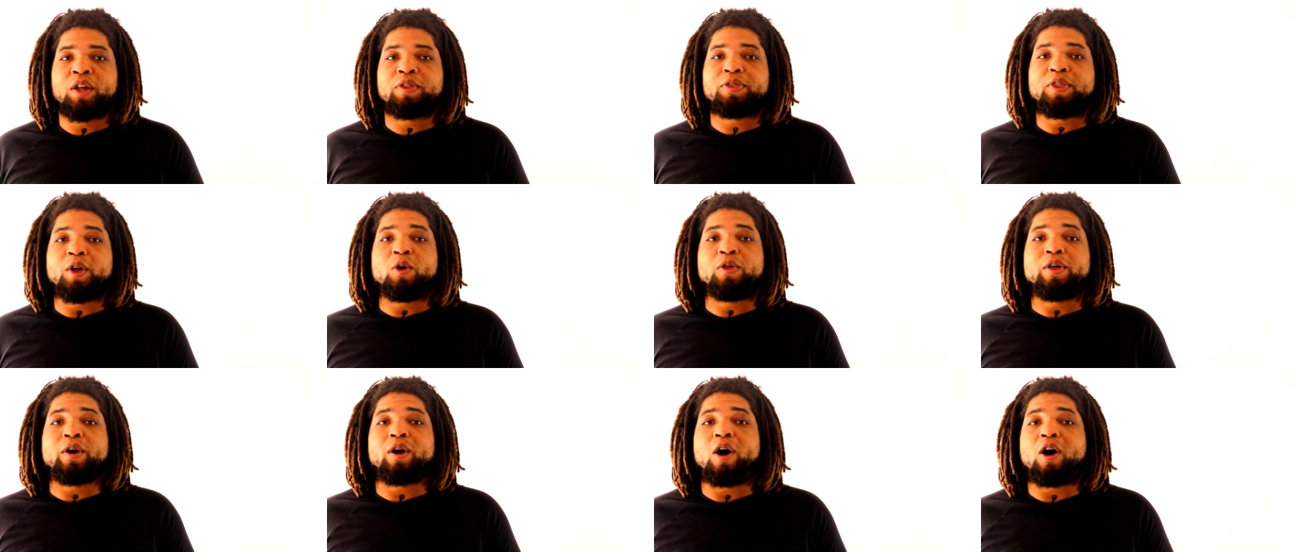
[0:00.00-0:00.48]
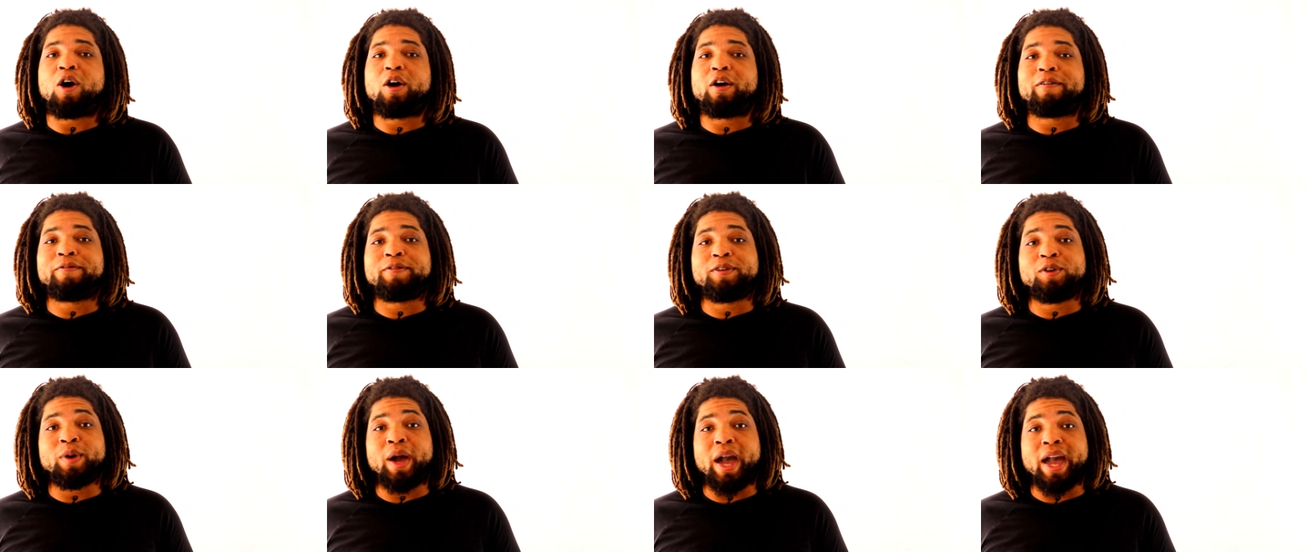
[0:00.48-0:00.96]
Though there are a
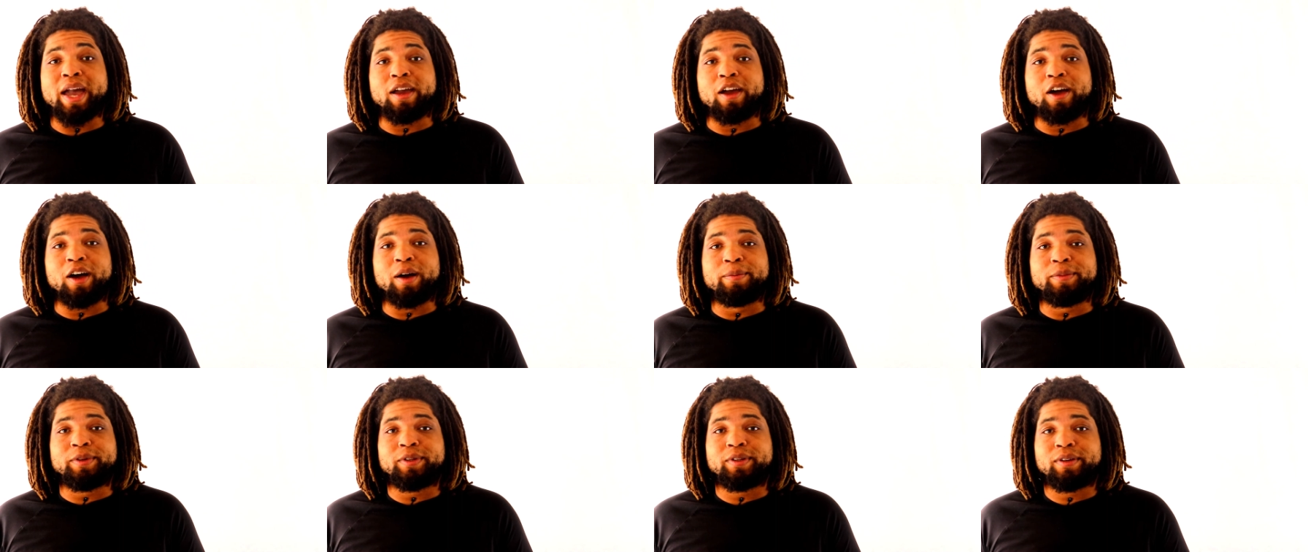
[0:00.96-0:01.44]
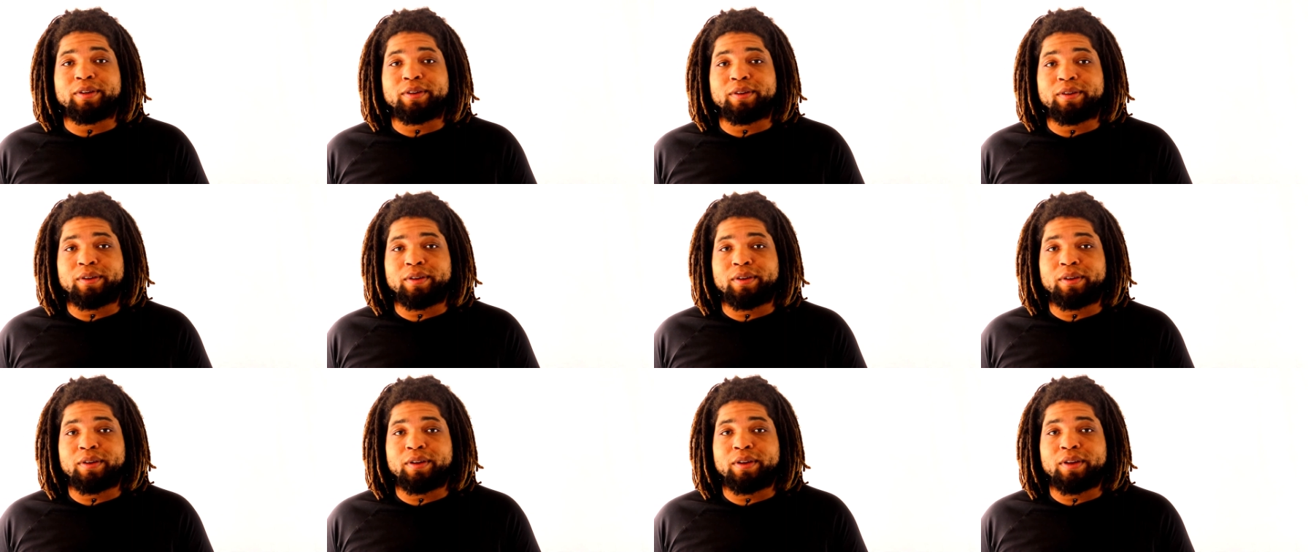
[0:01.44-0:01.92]
few hang-ups.
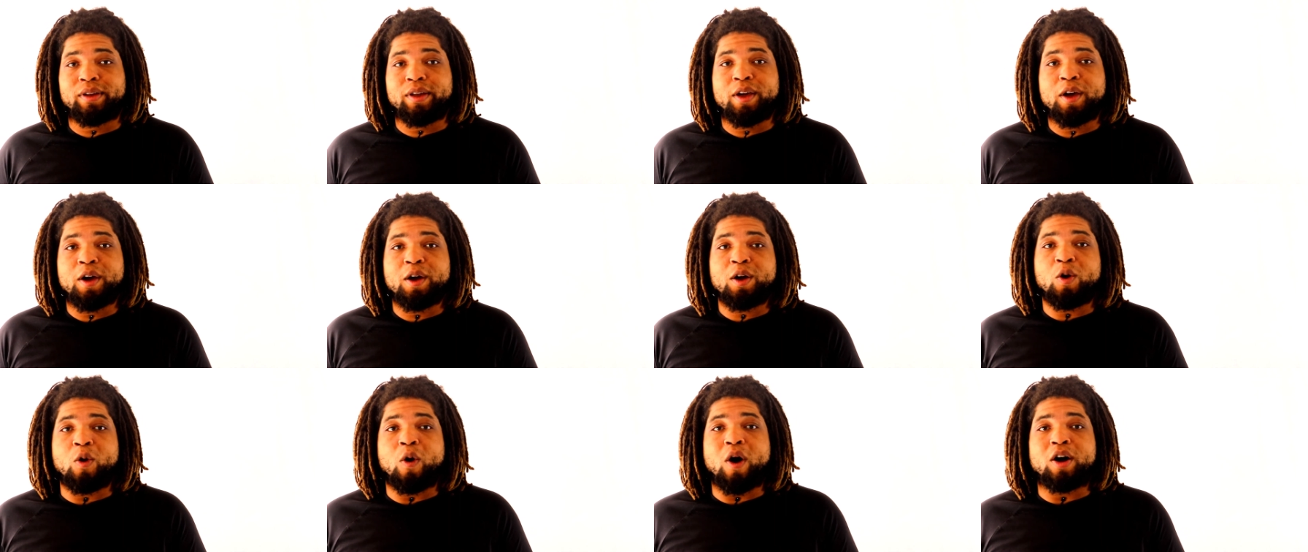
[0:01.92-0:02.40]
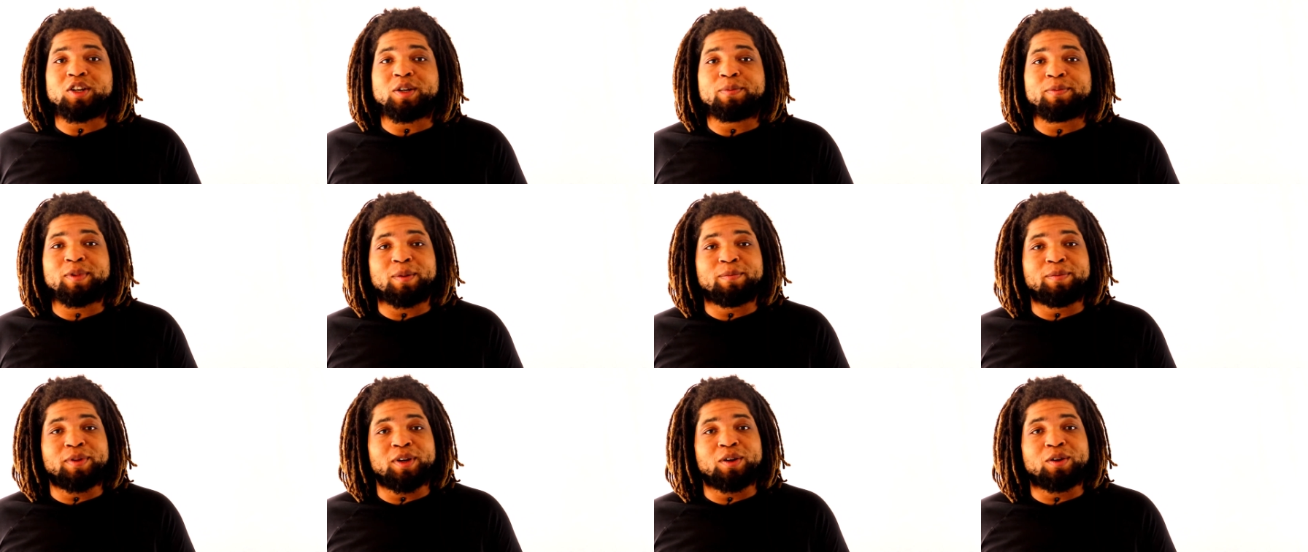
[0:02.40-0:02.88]
Quantum
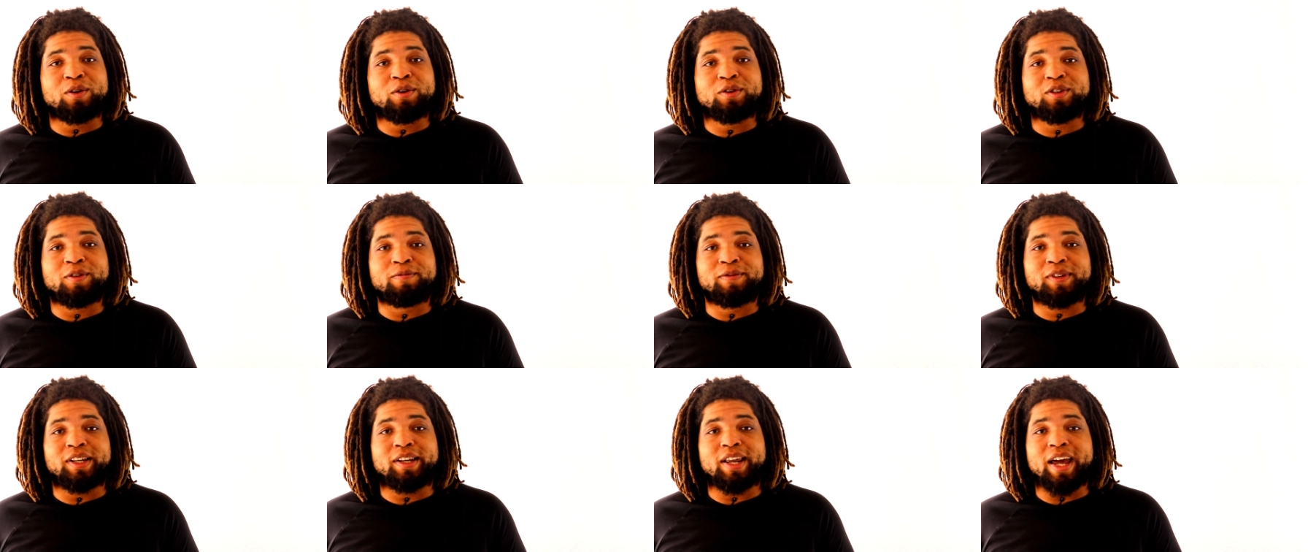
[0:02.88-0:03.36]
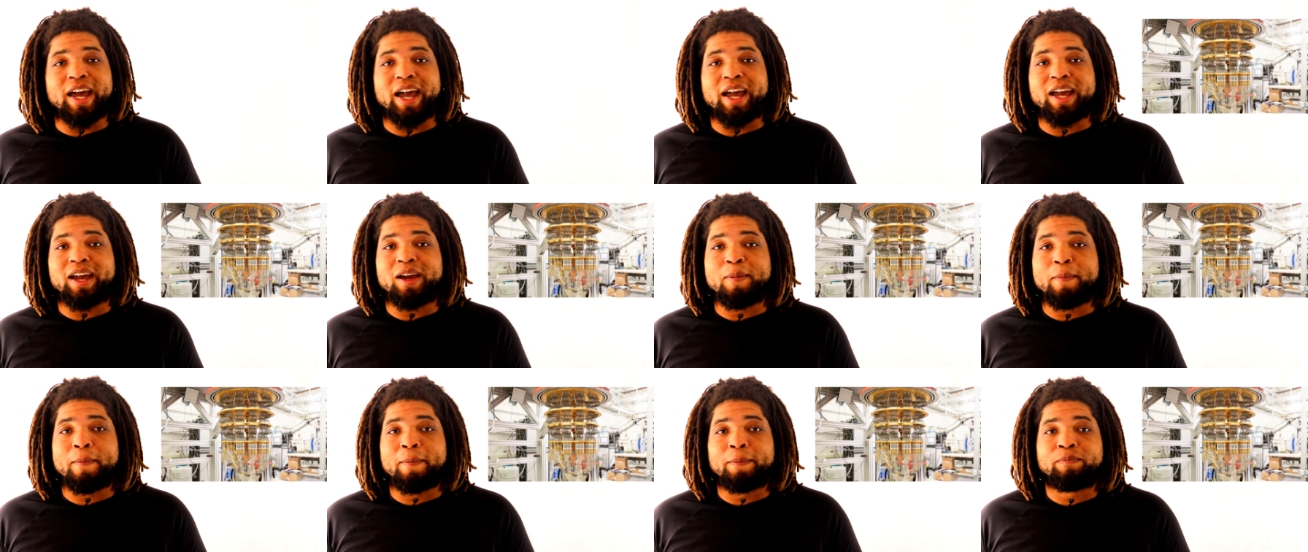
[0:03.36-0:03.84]
computers of
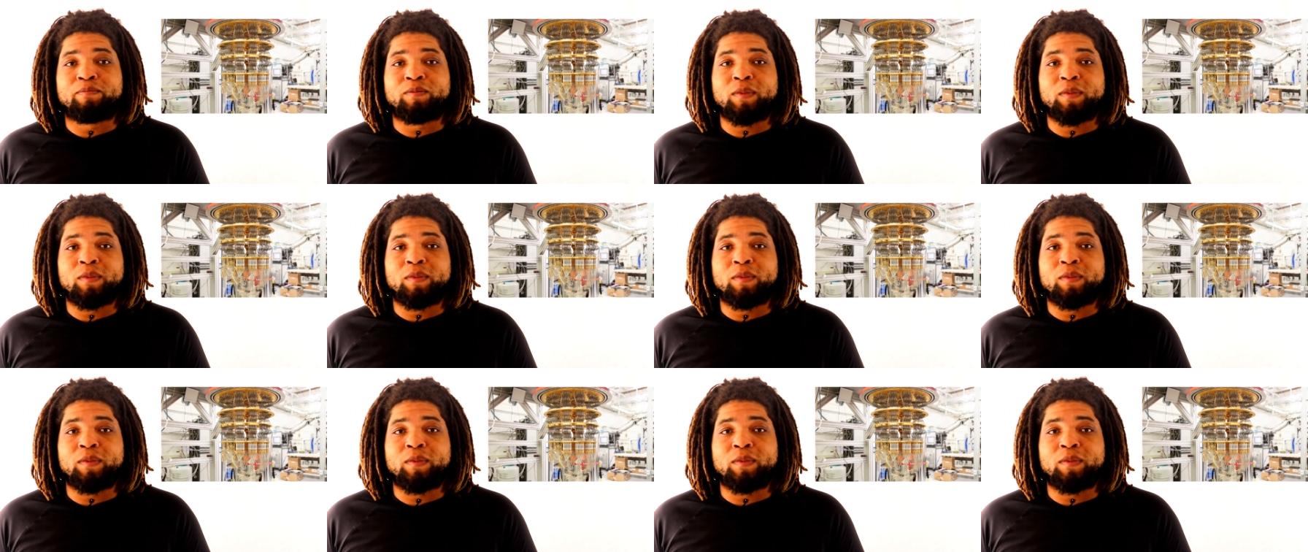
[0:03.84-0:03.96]
today